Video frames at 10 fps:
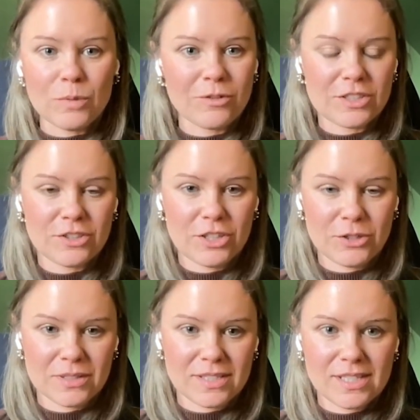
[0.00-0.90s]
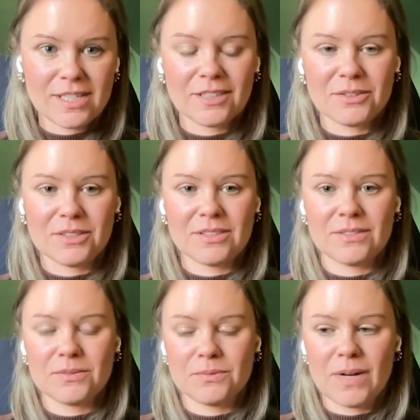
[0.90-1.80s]
professor at UNC that was
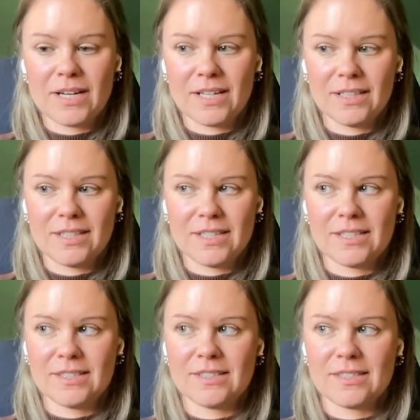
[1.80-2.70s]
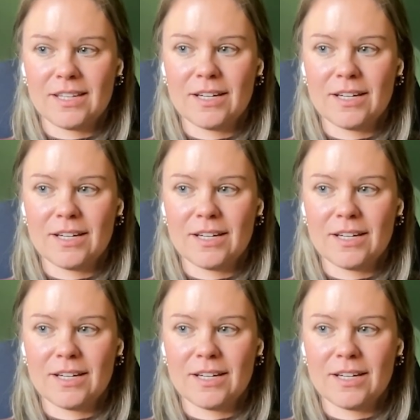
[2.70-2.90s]
writing these